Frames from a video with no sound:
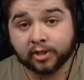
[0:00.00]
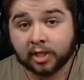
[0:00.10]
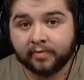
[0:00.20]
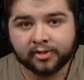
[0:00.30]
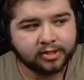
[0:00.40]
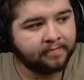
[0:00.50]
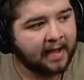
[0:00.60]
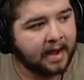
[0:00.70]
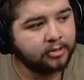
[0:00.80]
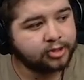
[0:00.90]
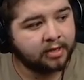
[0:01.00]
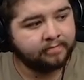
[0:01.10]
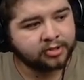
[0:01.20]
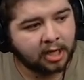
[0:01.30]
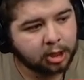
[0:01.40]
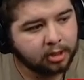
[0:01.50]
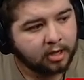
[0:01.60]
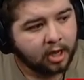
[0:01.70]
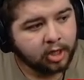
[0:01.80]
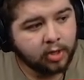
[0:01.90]
it's going to be set to balanced in possession.
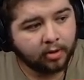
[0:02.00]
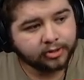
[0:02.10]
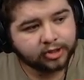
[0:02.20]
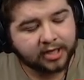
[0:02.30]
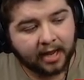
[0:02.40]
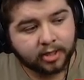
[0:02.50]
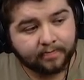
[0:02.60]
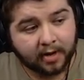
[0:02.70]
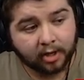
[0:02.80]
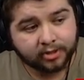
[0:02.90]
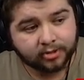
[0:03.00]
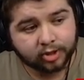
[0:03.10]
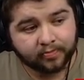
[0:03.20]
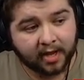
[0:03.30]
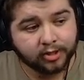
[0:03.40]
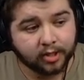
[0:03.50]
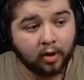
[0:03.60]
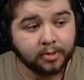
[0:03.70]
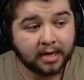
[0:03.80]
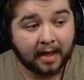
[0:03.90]
You want standard pass into space,
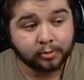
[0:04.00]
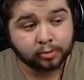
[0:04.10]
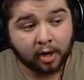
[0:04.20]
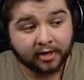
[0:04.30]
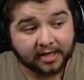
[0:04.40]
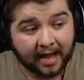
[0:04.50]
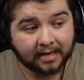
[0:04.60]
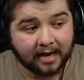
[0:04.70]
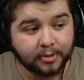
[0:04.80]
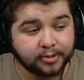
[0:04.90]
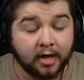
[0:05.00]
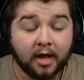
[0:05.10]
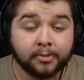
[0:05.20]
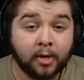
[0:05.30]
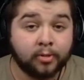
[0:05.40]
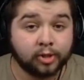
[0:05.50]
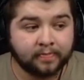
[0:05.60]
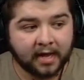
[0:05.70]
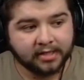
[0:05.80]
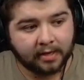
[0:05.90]
overlap right and left, focus
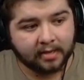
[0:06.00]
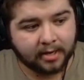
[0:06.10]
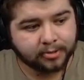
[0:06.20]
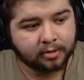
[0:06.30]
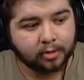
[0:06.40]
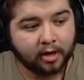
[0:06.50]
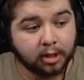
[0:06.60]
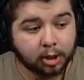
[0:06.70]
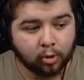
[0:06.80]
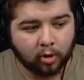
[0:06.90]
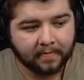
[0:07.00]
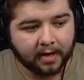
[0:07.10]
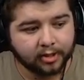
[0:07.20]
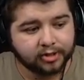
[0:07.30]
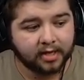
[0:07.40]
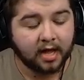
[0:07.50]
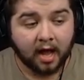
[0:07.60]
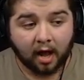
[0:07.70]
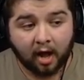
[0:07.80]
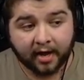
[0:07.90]
play down the left and right, shorter passing,
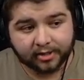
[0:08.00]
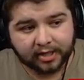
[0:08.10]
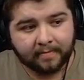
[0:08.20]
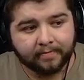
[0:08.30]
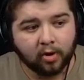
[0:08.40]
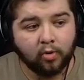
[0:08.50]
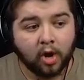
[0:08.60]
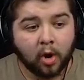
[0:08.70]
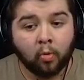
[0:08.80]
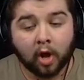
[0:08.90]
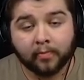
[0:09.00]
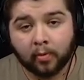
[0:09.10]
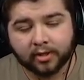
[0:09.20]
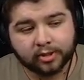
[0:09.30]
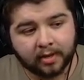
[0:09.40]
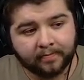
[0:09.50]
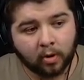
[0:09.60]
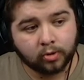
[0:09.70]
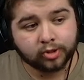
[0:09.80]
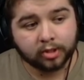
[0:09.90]
higher tempo, work ball into the
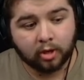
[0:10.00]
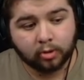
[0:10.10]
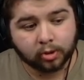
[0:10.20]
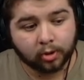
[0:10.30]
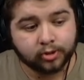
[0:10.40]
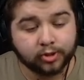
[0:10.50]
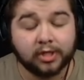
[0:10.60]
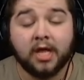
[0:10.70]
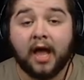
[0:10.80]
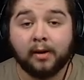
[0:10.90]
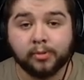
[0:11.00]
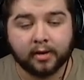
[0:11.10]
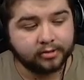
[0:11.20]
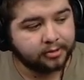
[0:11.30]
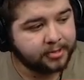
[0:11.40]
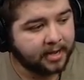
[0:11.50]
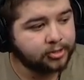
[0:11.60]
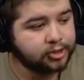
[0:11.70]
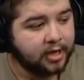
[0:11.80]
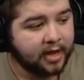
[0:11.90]
box, low crosses and run at
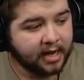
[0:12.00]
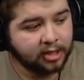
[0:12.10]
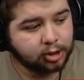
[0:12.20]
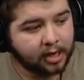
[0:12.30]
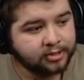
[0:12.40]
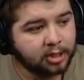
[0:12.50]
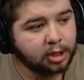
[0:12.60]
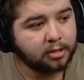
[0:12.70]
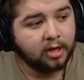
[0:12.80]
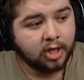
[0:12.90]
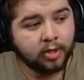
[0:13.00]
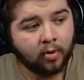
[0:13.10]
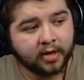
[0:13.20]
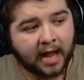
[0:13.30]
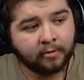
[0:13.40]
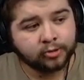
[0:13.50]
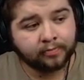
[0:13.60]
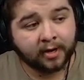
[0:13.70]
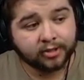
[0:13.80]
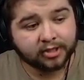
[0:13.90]
defense. In transition, you want counter
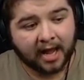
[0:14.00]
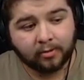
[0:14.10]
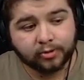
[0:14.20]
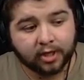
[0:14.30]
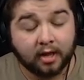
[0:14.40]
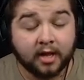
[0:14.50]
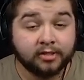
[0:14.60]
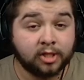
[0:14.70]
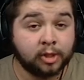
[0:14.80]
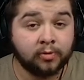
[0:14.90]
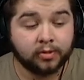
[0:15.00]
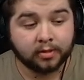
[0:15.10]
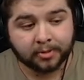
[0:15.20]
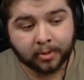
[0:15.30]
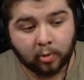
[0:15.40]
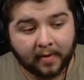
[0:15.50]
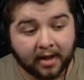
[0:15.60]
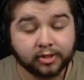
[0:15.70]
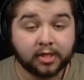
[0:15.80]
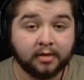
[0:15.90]
press, counter, distribute to the
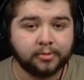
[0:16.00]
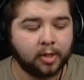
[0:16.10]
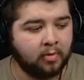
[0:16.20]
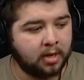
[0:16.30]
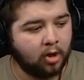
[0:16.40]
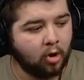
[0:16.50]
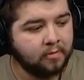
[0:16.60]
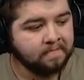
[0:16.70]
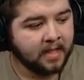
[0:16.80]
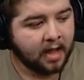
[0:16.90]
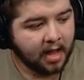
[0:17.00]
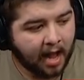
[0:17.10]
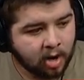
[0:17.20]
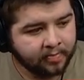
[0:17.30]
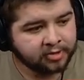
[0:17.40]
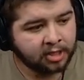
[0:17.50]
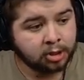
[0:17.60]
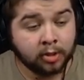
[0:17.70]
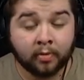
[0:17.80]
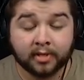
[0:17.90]
fullbacks and throw it long. Out of
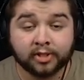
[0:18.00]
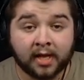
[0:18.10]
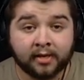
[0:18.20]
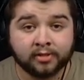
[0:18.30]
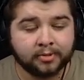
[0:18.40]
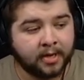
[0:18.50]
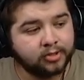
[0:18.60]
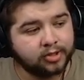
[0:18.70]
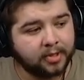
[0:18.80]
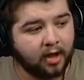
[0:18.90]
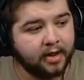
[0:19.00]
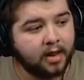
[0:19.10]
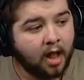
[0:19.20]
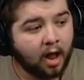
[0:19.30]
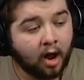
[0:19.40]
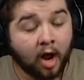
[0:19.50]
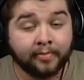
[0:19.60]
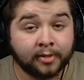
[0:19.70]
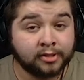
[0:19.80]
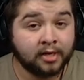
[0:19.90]
possession, you want a standard defensive line, a high
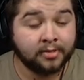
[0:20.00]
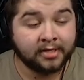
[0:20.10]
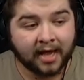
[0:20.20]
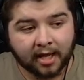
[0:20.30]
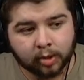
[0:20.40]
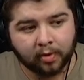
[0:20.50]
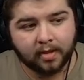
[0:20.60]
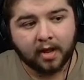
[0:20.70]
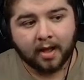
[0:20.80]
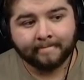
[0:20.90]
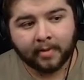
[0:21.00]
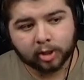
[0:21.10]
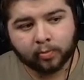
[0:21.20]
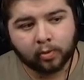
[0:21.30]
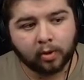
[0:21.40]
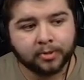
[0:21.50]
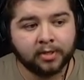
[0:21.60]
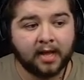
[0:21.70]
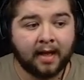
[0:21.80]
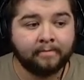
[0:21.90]
press line of engagement much more
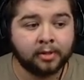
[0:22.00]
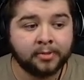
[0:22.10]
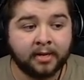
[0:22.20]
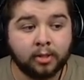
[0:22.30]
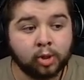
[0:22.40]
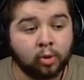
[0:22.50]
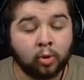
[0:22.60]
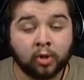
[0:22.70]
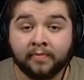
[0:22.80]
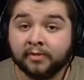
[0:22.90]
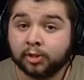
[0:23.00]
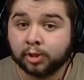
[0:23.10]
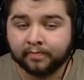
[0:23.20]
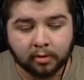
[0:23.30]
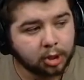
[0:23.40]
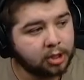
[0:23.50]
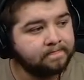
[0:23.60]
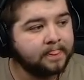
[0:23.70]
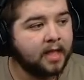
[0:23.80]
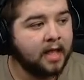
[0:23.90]
often, and prevent short goalkeeper
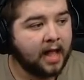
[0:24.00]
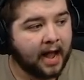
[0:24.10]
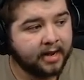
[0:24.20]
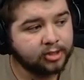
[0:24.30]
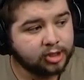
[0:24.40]
distribution. And in